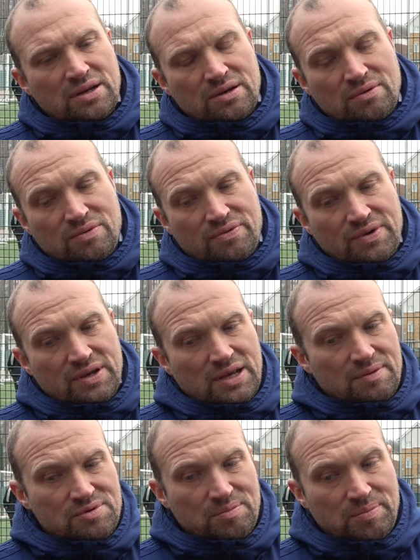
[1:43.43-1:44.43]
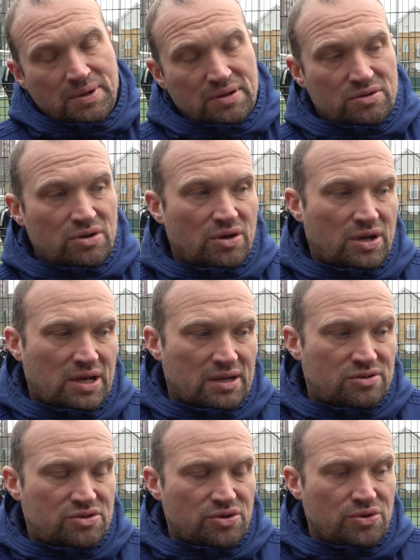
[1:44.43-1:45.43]
3 games unbeaten
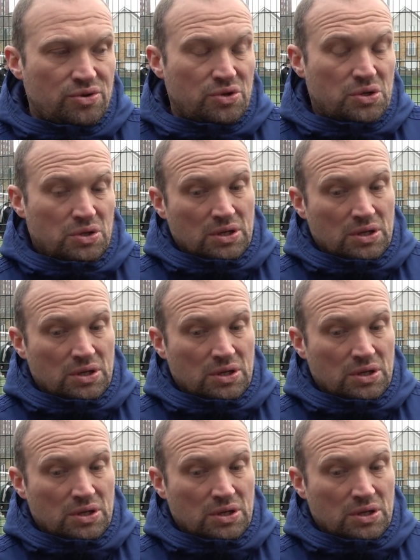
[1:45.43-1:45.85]
against 2